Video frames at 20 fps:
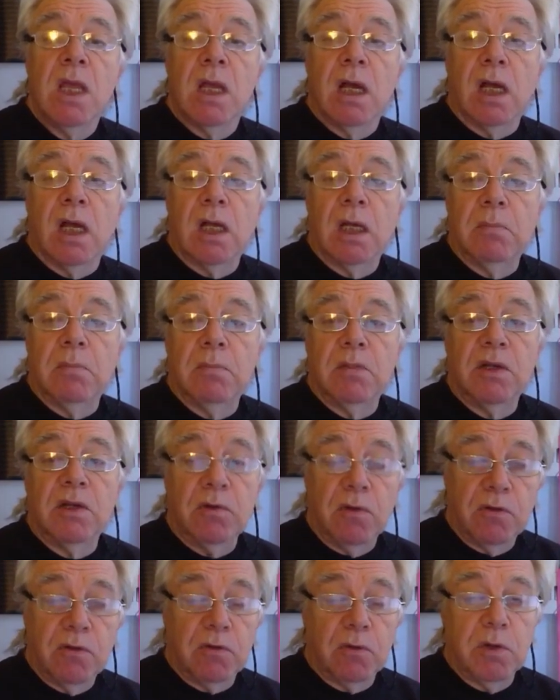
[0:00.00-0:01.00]
There
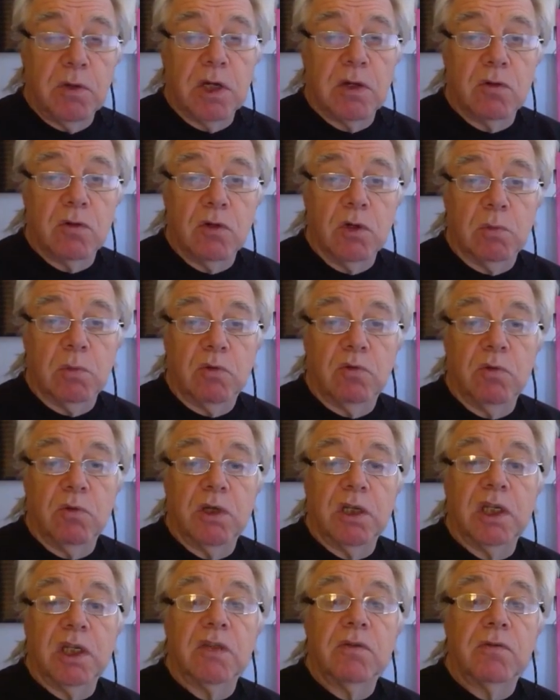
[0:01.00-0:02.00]
are three groups
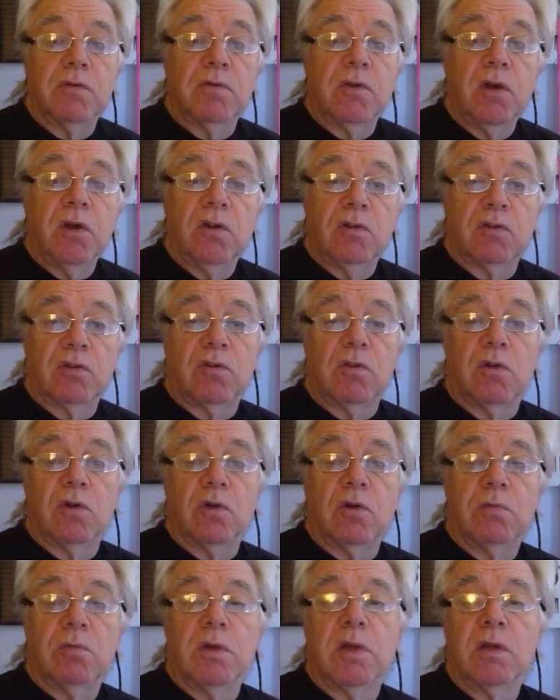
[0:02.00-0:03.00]
really. The first
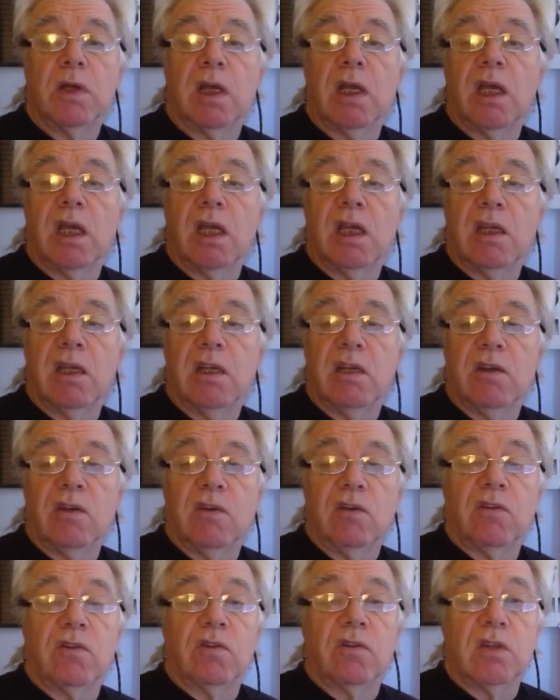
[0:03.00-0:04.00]
group
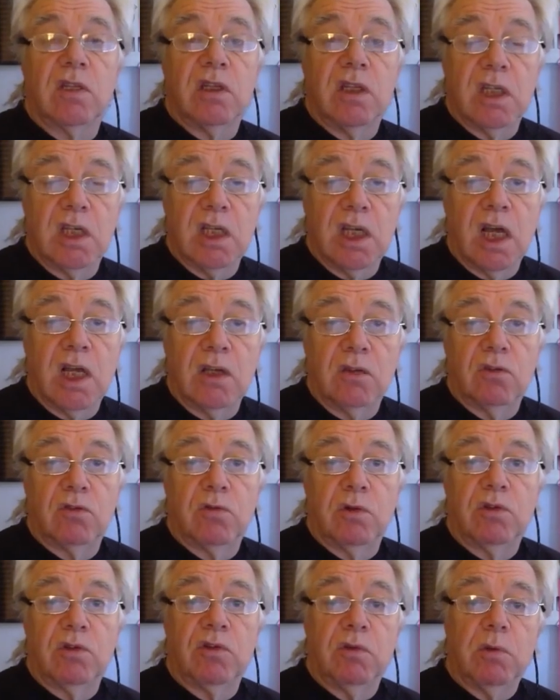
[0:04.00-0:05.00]
is the under
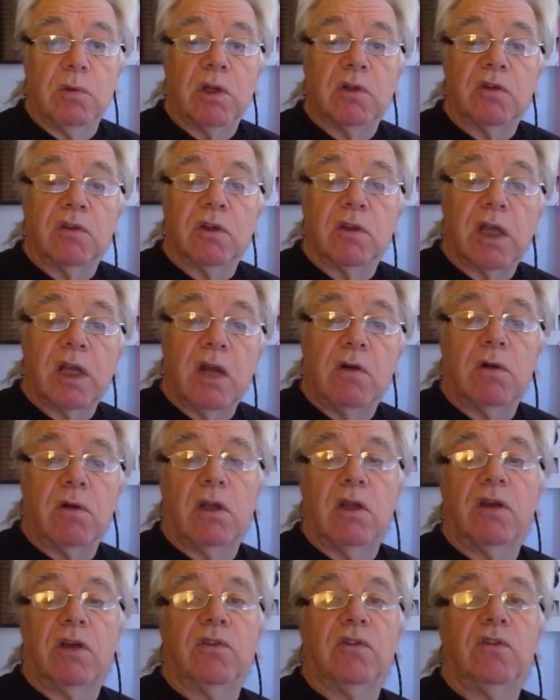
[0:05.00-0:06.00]
21s, and the current
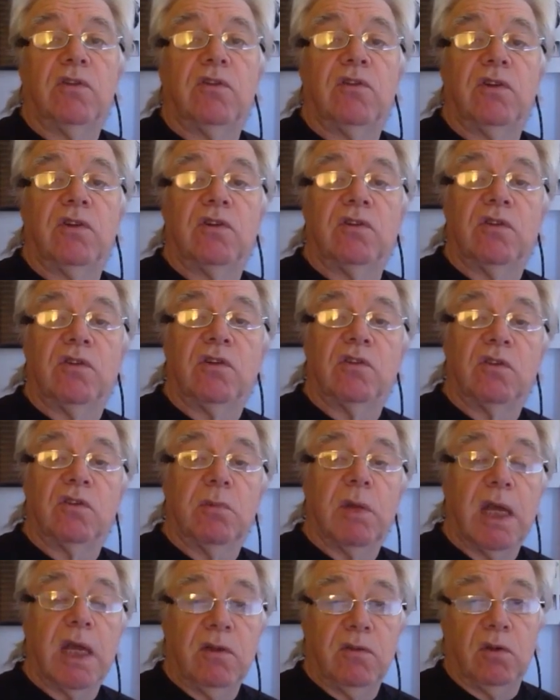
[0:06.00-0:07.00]
licensing
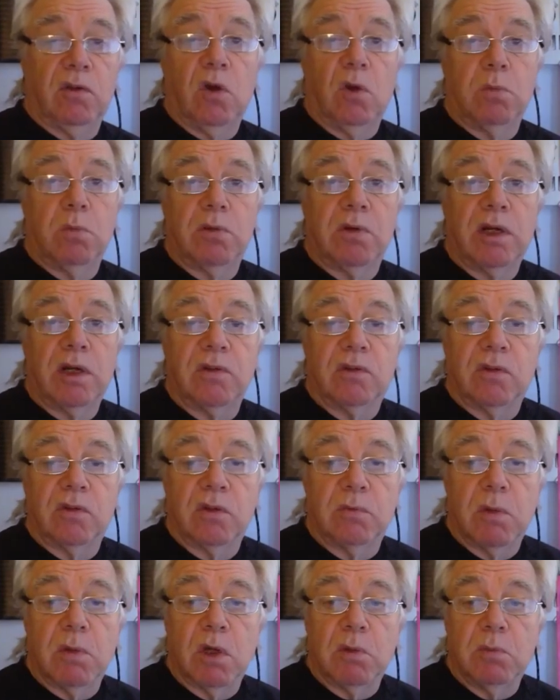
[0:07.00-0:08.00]
system as it operates at
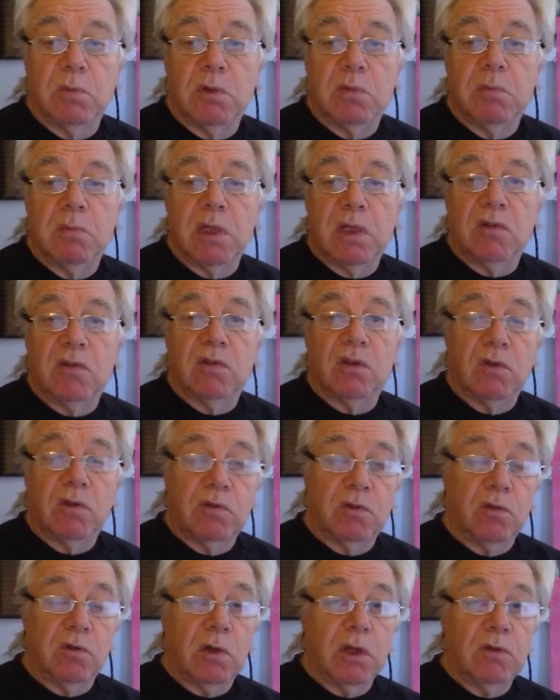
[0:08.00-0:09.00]
the moment means that
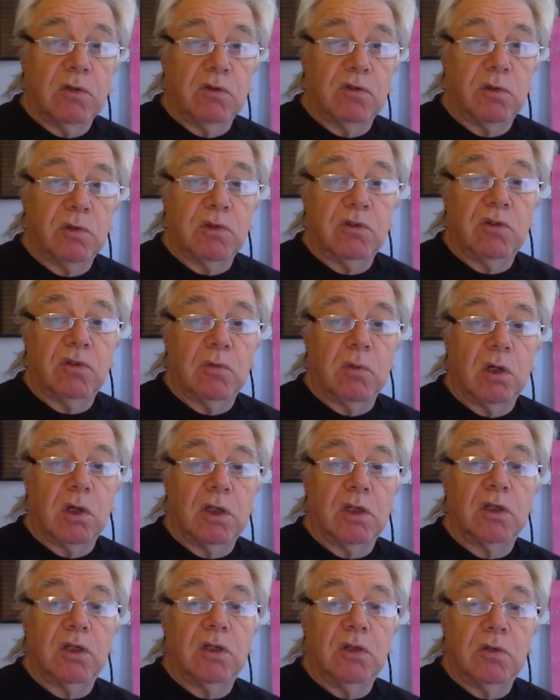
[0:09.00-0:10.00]
if you're under
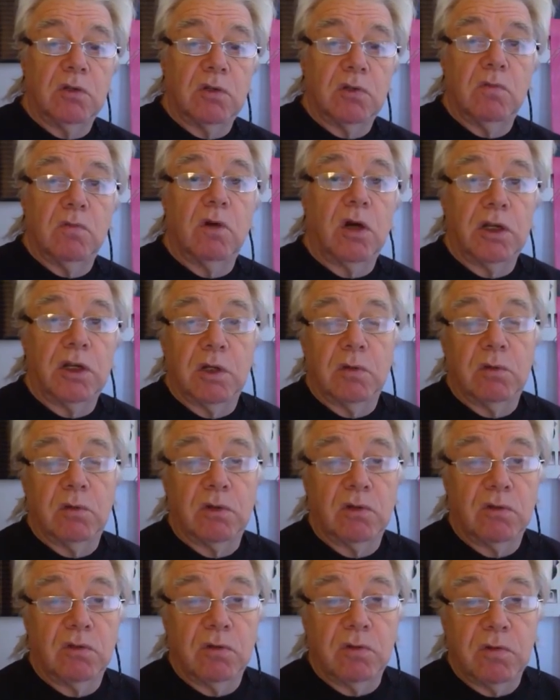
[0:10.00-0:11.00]
21 you can ride a
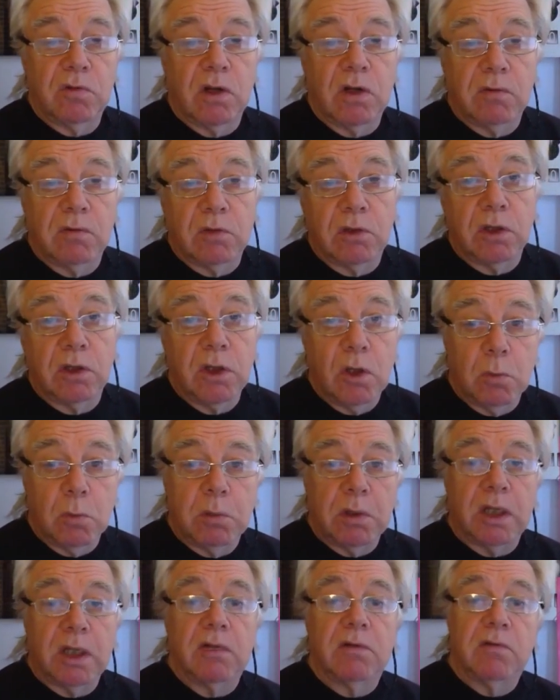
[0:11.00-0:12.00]
125 on an L
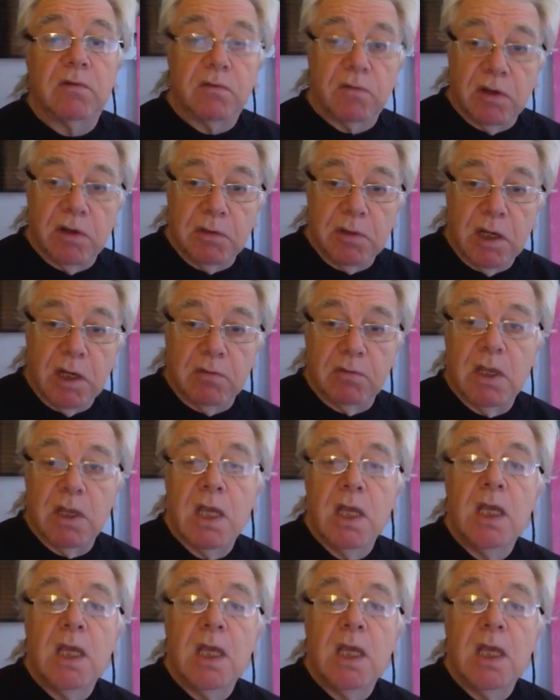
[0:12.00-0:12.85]
plate. Fair enough.